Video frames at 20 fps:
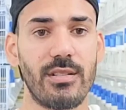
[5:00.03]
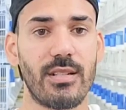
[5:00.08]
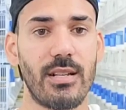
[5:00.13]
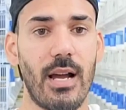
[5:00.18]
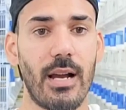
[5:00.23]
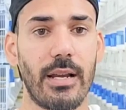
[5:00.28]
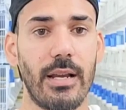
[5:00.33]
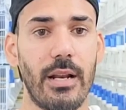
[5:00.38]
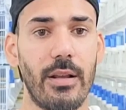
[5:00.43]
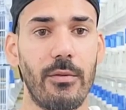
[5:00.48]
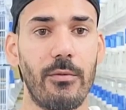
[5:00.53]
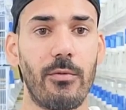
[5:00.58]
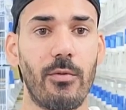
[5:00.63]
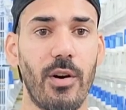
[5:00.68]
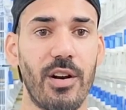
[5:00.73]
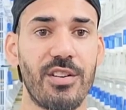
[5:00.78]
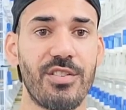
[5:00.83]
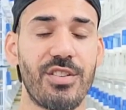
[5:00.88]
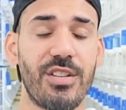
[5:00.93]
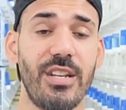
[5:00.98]
is not getting
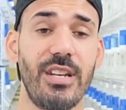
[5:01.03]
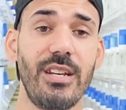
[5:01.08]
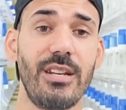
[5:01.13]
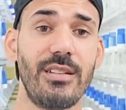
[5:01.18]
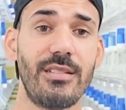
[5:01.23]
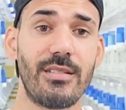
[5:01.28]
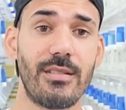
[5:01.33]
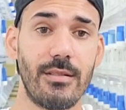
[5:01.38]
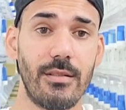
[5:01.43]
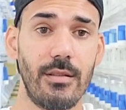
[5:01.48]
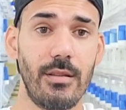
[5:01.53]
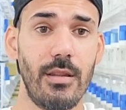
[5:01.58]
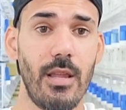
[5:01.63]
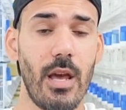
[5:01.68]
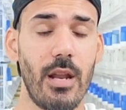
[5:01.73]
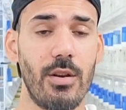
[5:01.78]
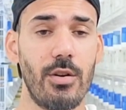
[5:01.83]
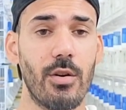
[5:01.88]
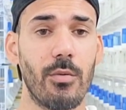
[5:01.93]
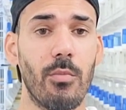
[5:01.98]
fresh seeds,
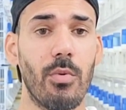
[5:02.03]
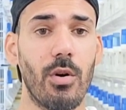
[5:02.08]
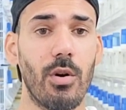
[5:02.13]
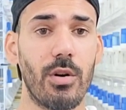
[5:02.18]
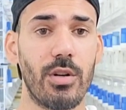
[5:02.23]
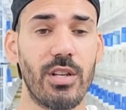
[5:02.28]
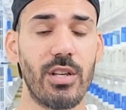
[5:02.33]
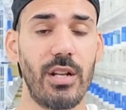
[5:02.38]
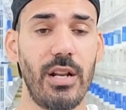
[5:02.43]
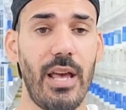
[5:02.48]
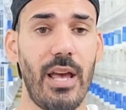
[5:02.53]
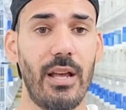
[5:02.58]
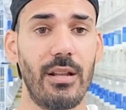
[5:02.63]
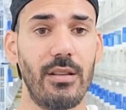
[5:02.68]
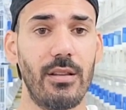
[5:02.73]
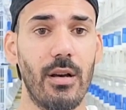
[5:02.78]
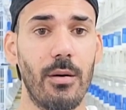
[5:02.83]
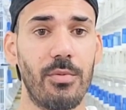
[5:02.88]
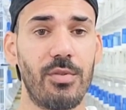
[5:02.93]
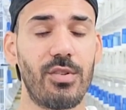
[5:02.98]
then your bird could
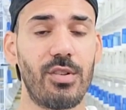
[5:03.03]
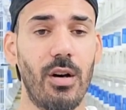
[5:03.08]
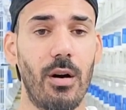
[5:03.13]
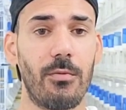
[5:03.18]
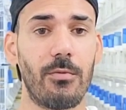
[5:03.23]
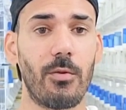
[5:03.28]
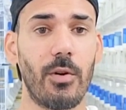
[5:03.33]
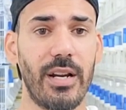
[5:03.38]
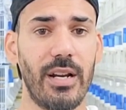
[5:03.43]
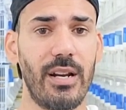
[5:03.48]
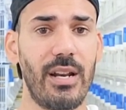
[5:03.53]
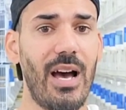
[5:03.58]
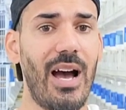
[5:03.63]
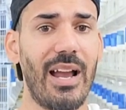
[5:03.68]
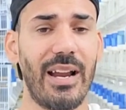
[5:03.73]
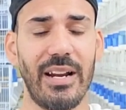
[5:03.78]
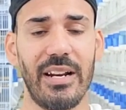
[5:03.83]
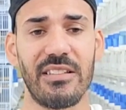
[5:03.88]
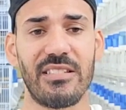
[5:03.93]
end up suffering and dying.